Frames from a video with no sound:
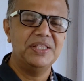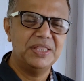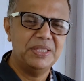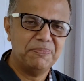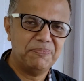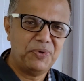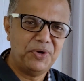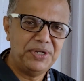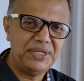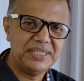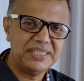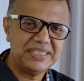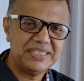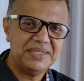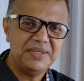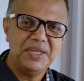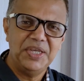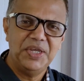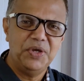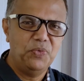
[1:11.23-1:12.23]
The point
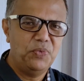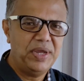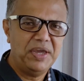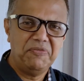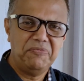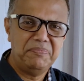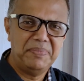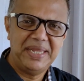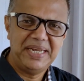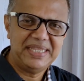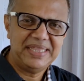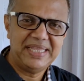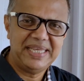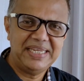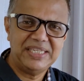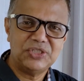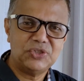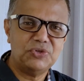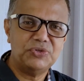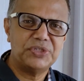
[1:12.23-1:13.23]
is, we have many
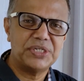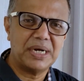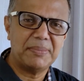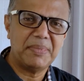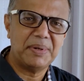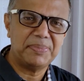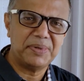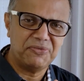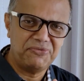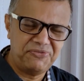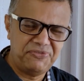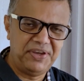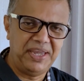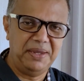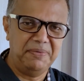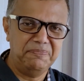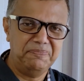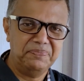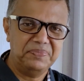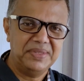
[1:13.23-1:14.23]
things to drum up our
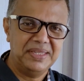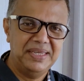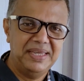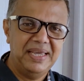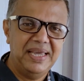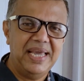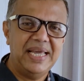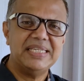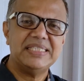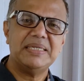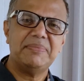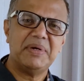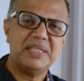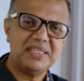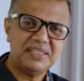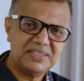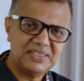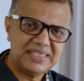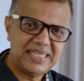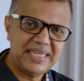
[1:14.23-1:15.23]
fame and some
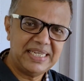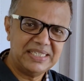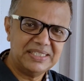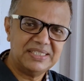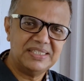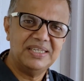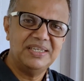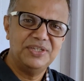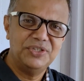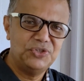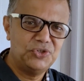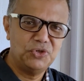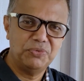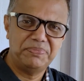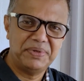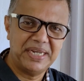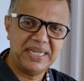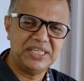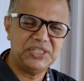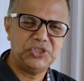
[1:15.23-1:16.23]
other things to
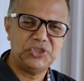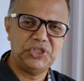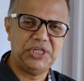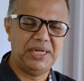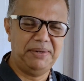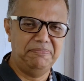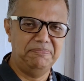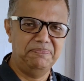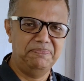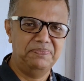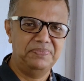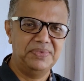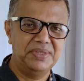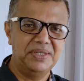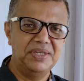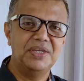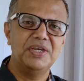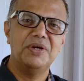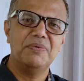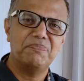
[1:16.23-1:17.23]
bring us shame.
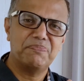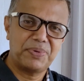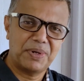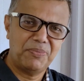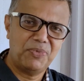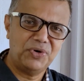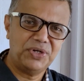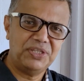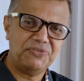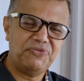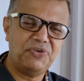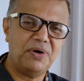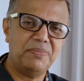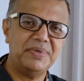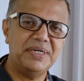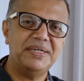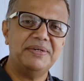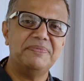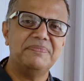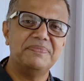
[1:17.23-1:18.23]
Promote the
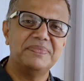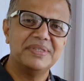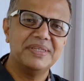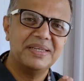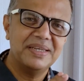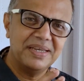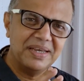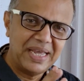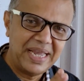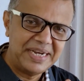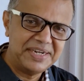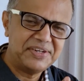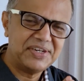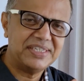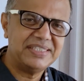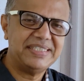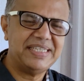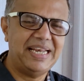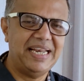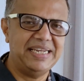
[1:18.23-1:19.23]
former,
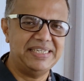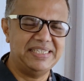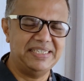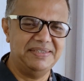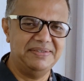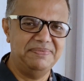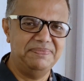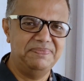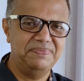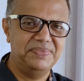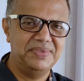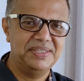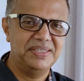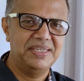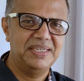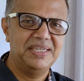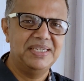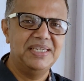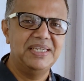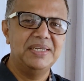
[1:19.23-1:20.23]
address the latter.
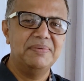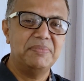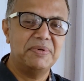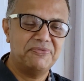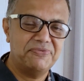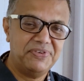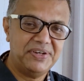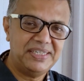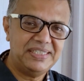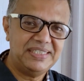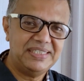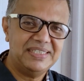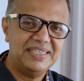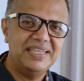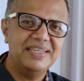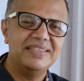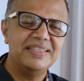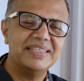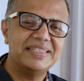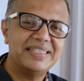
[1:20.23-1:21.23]
But first,
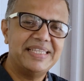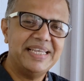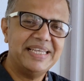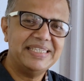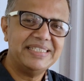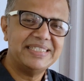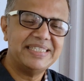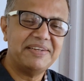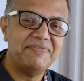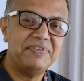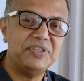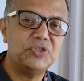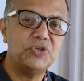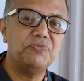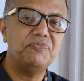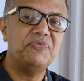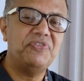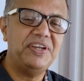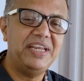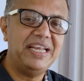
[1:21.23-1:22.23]
the things that we
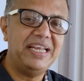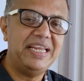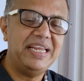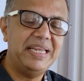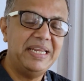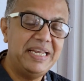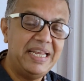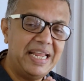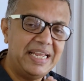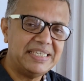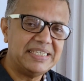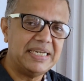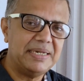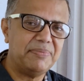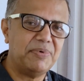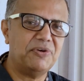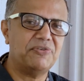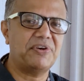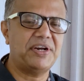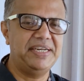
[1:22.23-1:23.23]
should feel elated
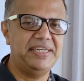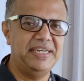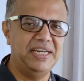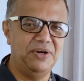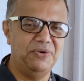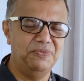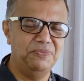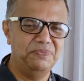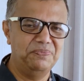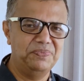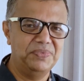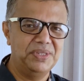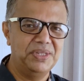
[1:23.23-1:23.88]
about right now.